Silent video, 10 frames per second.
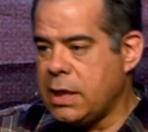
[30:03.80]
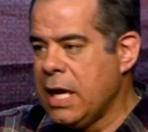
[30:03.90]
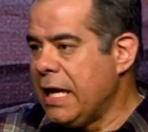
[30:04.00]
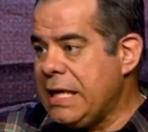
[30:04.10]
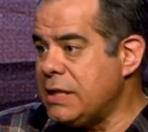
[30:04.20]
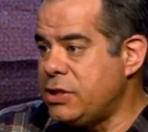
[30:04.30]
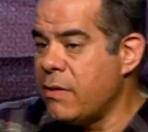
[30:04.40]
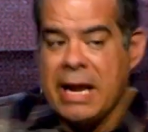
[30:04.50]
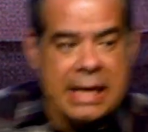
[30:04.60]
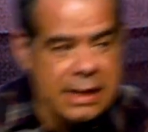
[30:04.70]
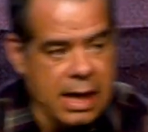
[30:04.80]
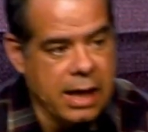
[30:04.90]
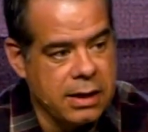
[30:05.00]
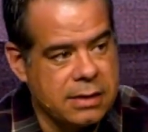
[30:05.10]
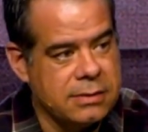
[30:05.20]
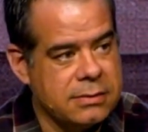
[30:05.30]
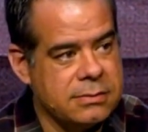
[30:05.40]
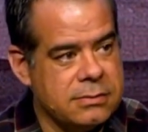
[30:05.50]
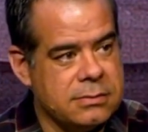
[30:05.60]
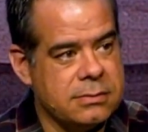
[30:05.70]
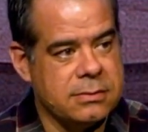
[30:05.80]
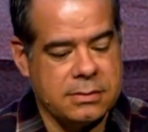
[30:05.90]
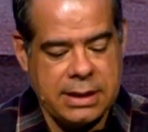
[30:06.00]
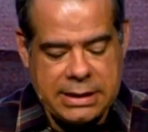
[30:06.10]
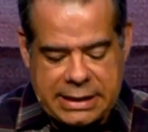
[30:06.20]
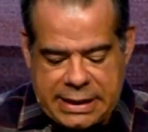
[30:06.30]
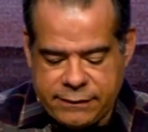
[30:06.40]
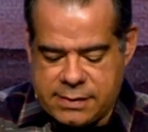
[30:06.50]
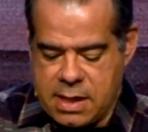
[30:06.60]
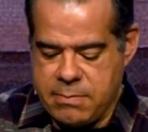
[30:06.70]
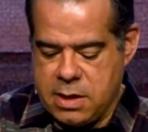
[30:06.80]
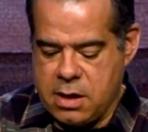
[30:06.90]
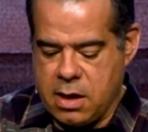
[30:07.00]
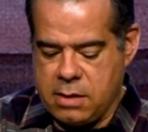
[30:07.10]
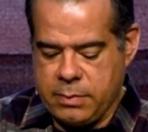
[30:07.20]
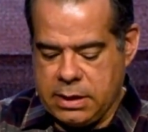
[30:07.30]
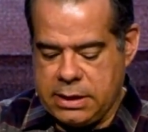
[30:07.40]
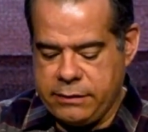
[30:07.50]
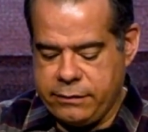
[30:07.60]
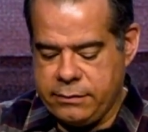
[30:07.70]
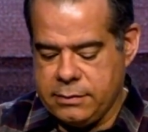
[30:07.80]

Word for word: he didn't do any of that. He leaves them in their unbelief.